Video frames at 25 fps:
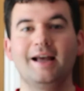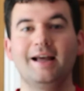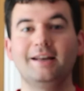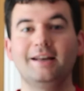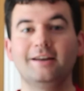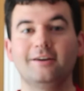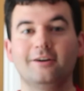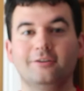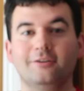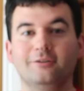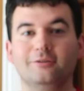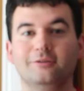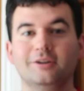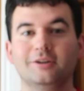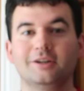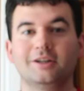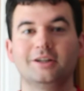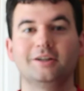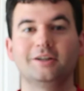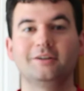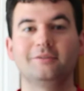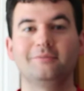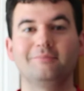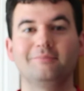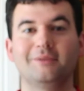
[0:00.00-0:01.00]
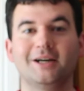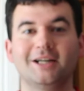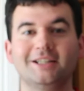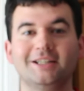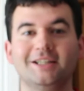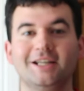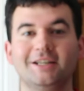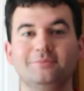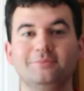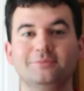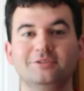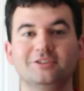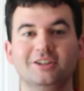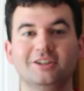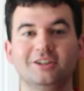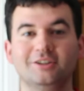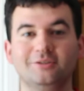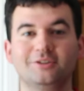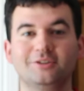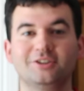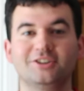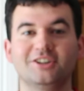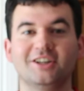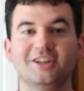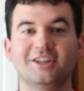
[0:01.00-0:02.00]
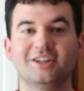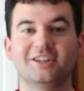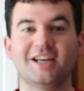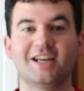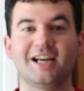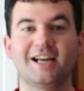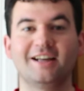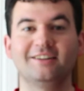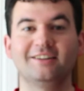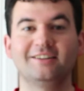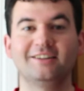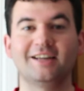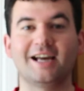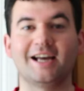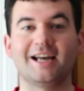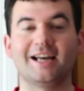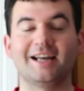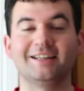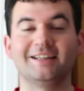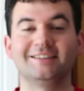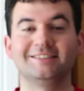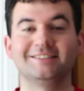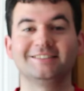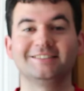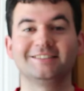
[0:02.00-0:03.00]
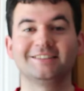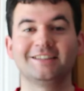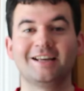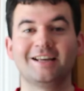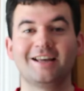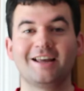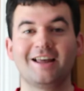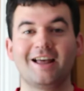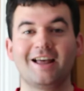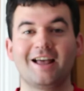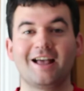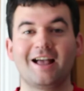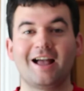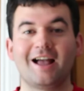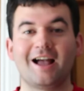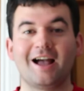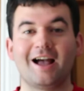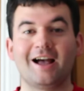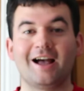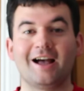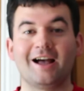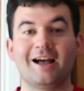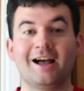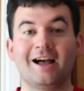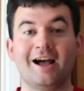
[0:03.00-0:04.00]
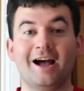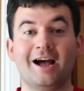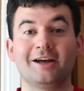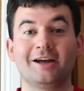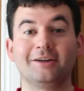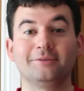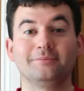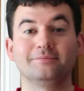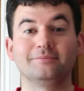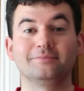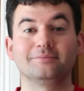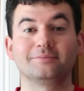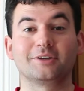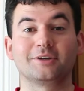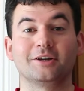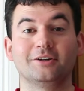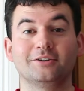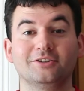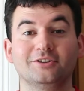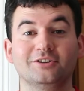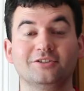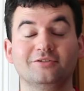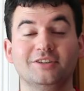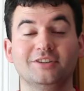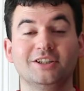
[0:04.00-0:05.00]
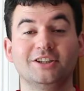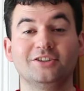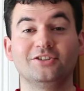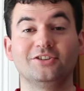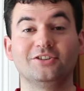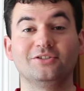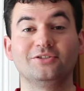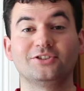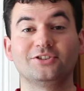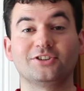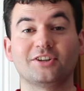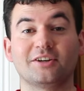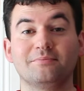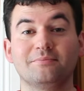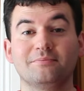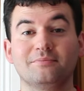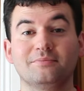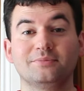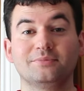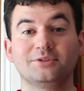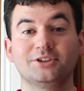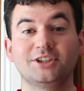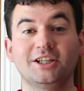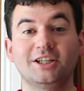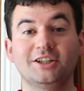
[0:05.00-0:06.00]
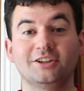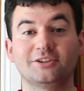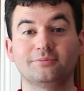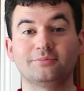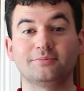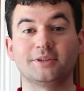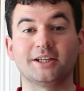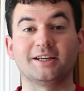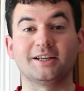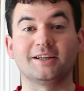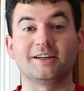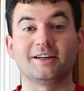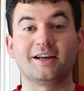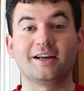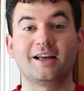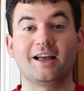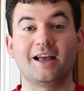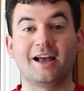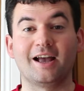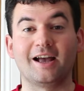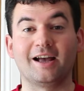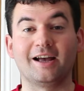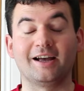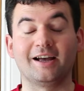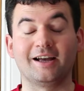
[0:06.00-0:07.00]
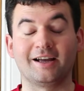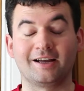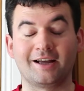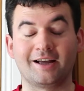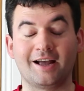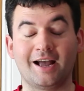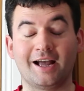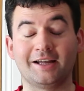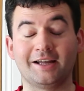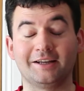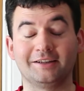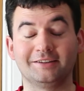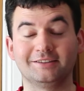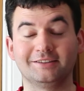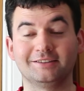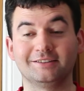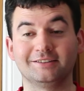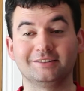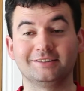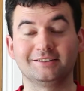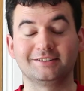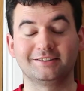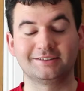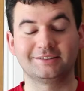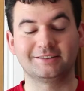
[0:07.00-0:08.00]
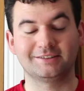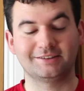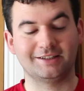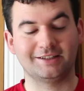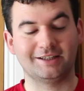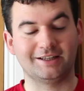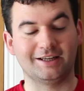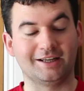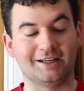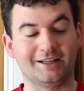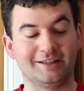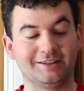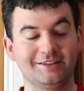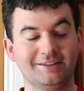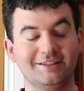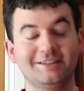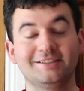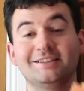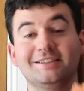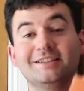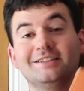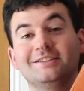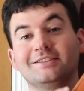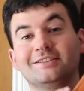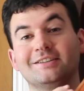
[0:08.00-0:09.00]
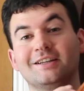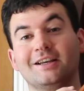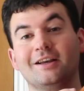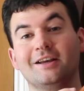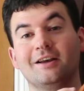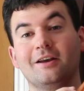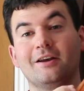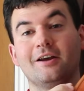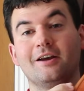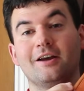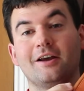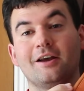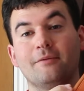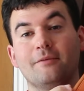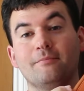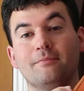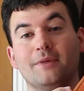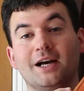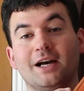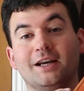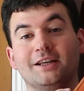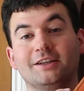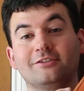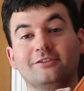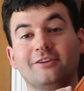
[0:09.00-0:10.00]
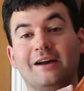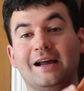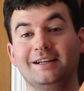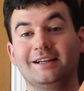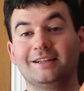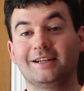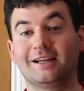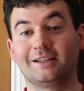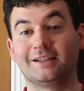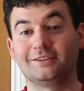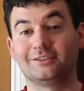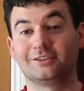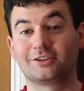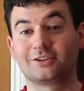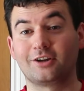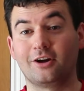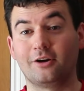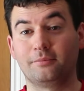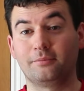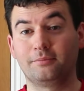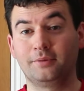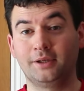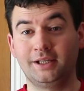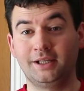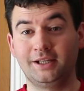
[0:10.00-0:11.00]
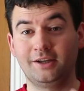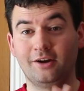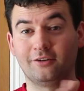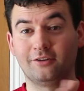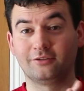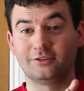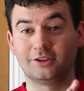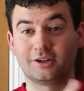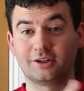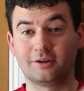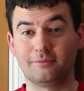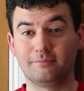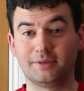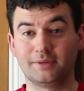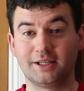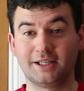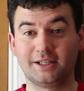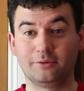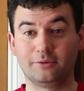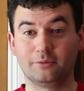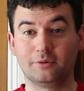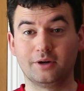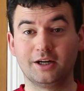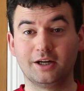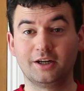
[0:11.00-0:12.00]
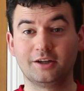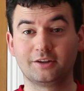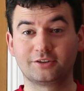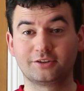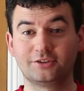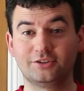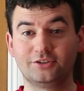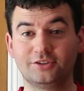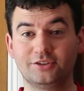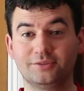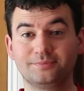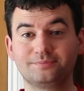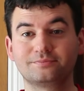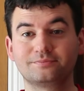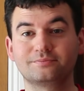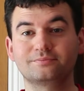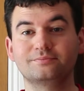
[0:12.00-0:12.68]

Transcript: Hello, my name's Luke Durnell, and I'm going to read you some Shakespeare. This is my granddad's copy of the complete works,